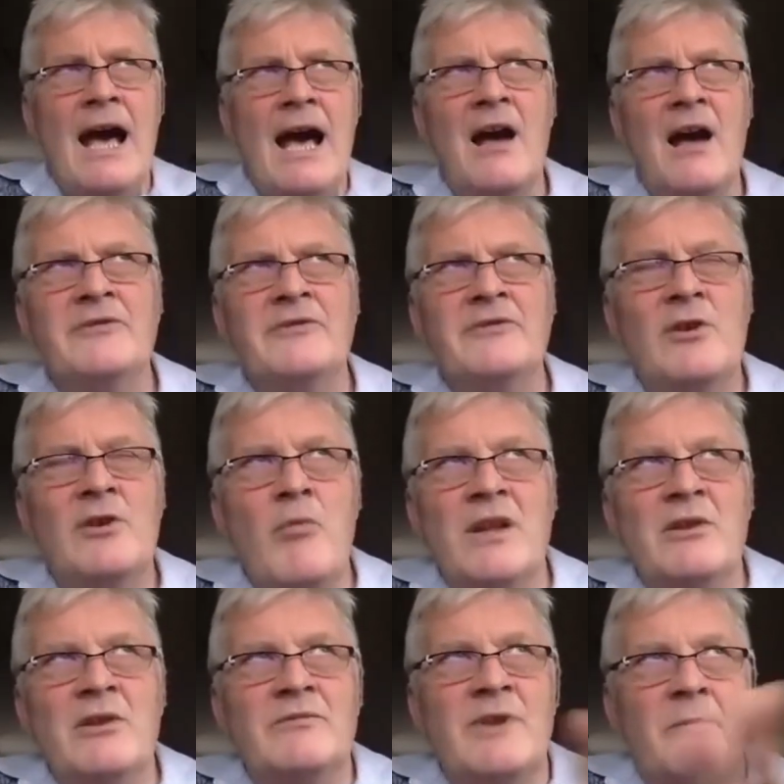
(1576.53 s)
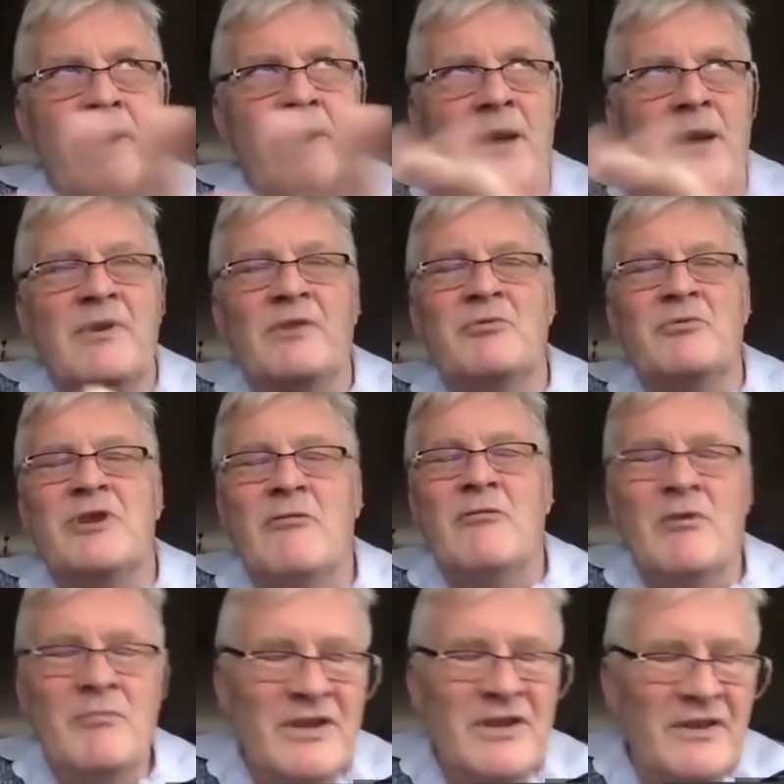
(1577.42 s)
After one of the papers, which I
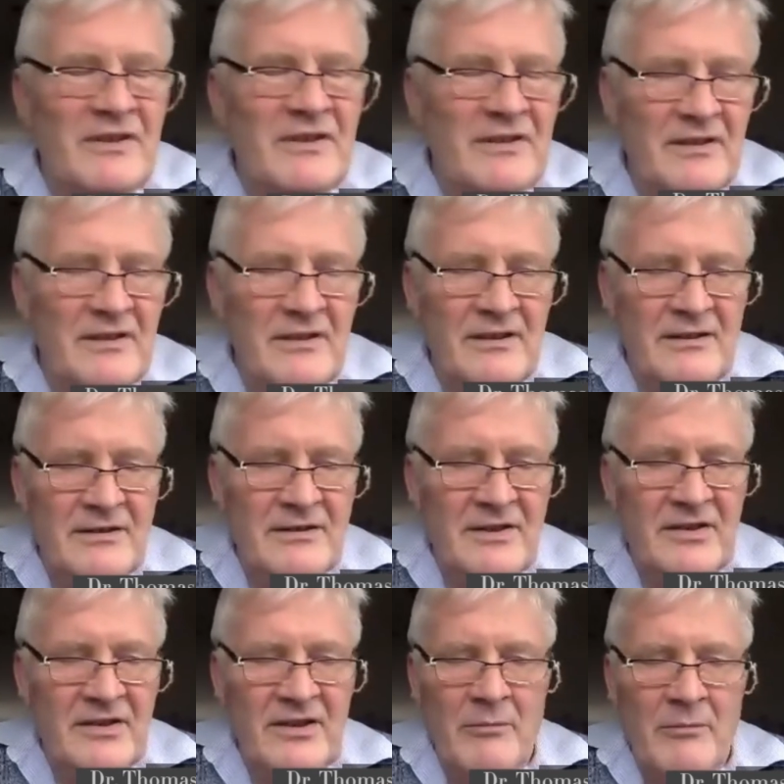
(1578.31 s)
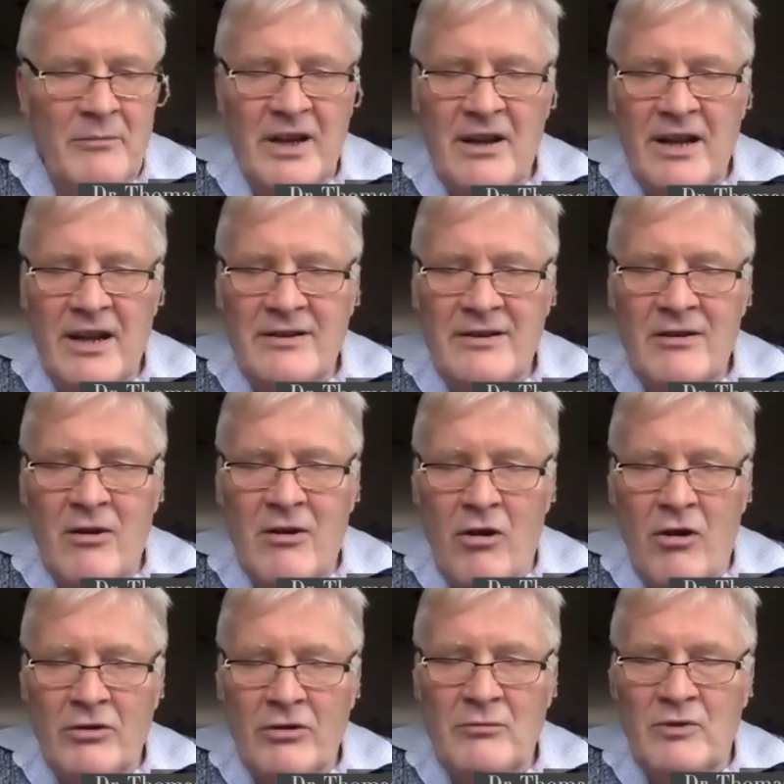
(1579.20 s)
will be dis, uh, describing later
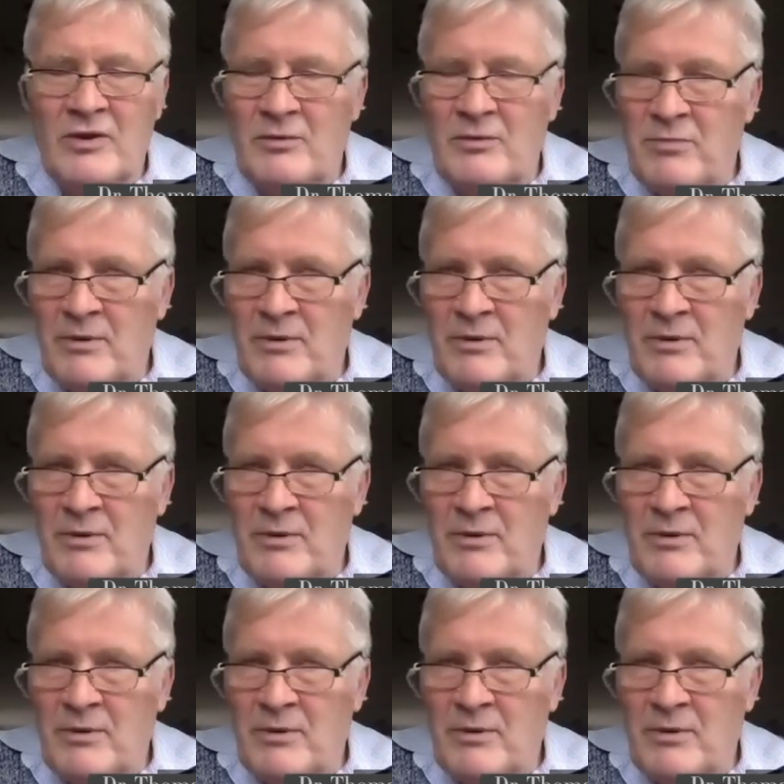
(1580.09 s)
on, was,